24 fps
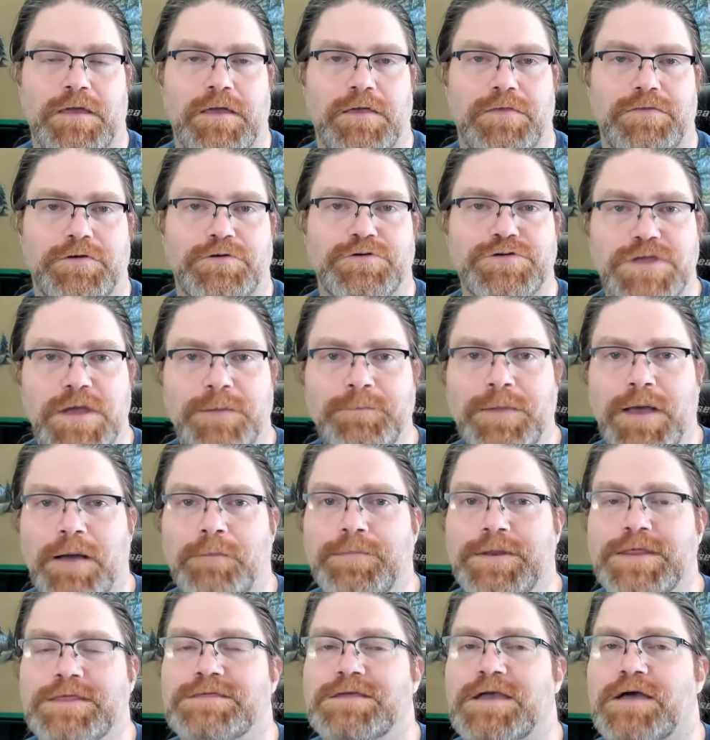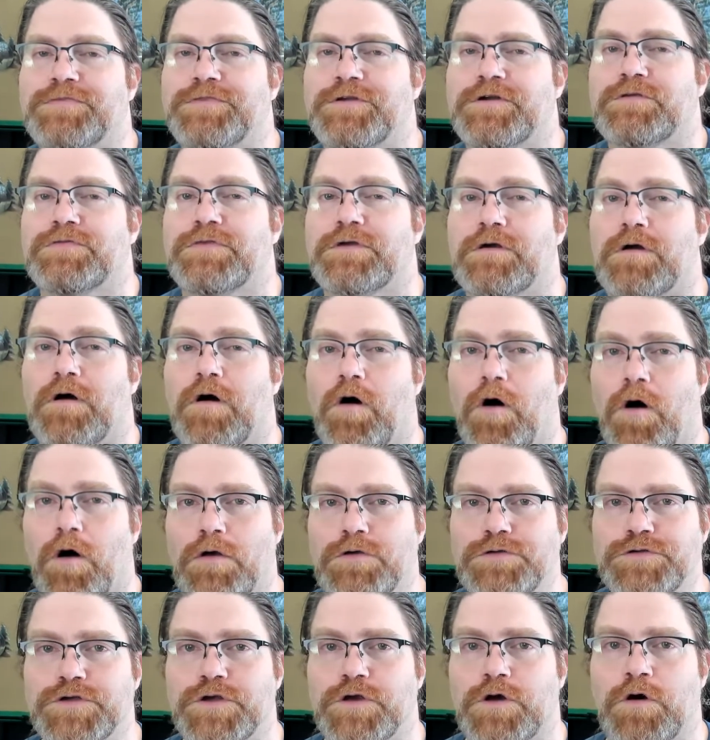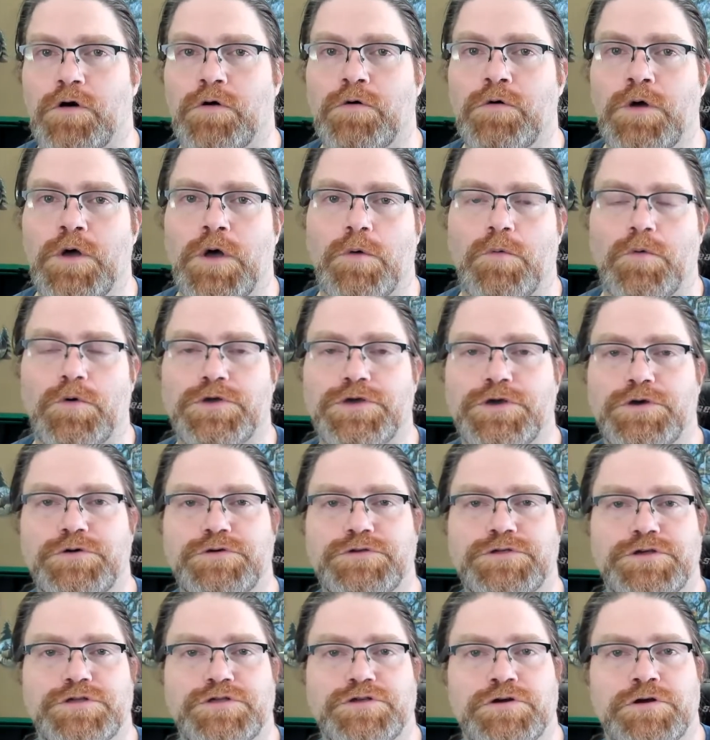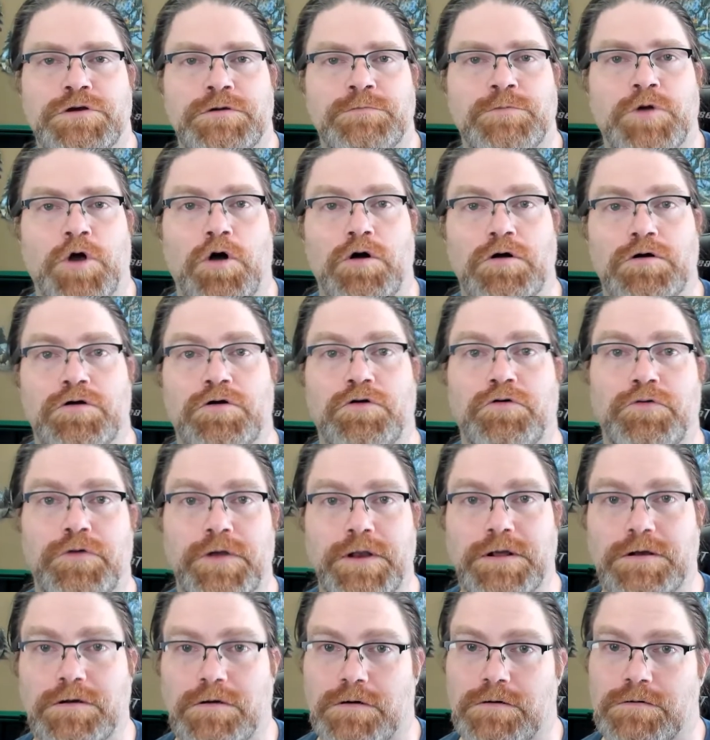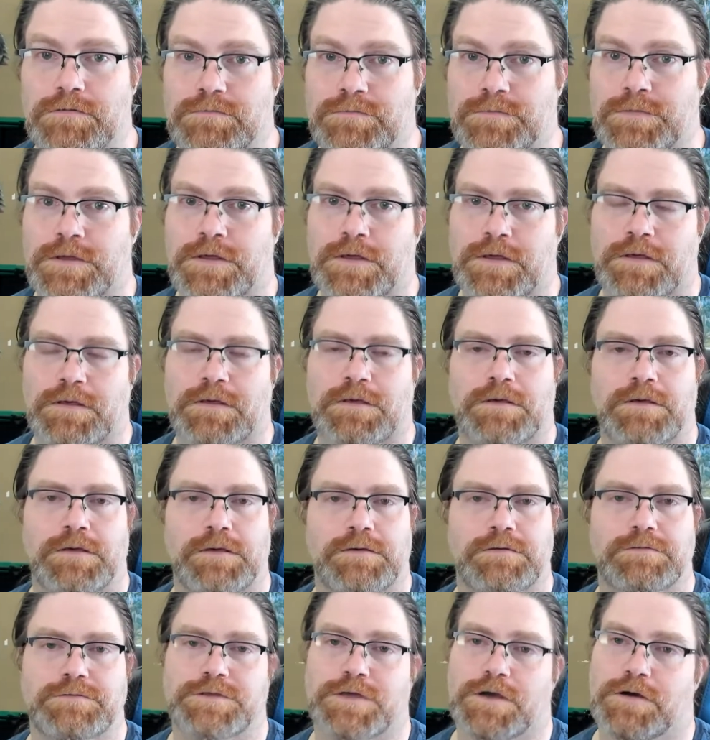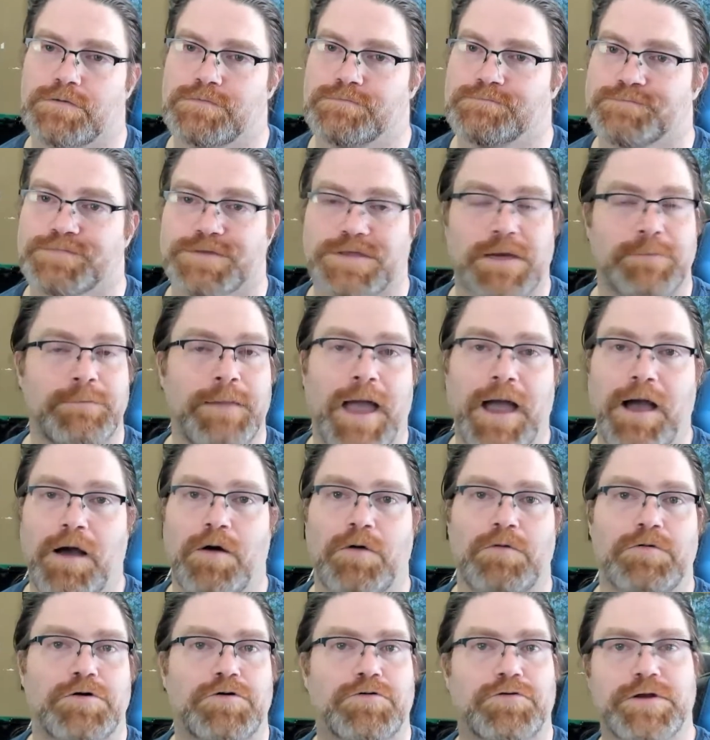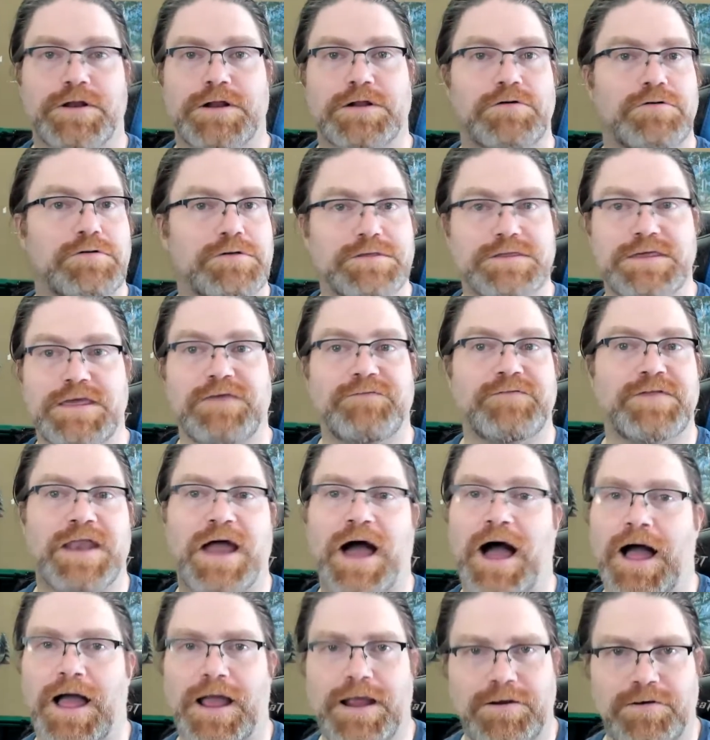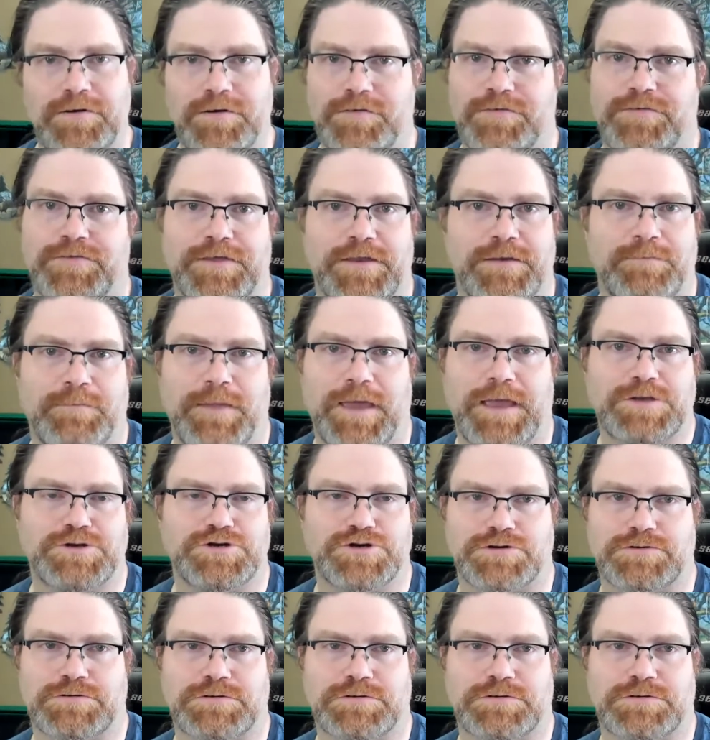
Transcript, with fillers: There are some companies out there that also will use a term called critical so somehow critical is even higher than major